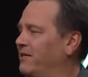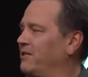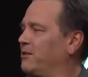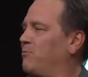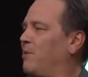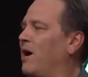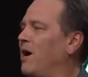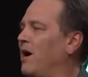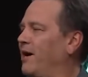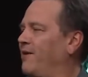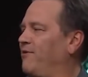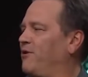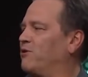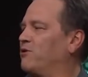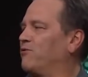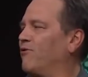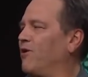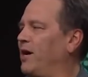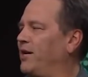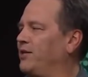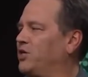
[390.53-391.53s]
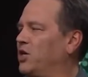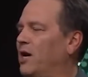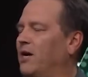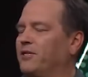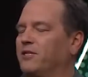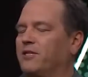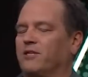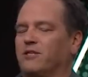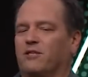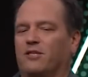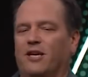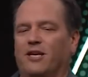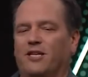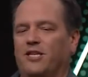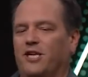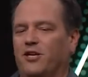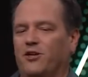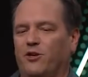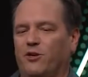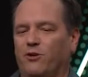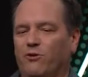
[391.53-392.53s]
This isn't about loyalty and
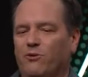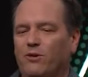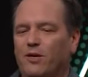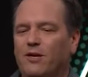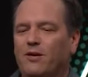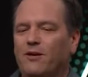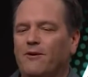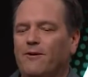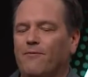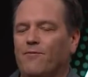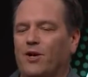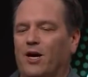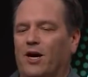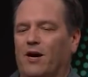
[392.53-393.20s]
brand loyalty of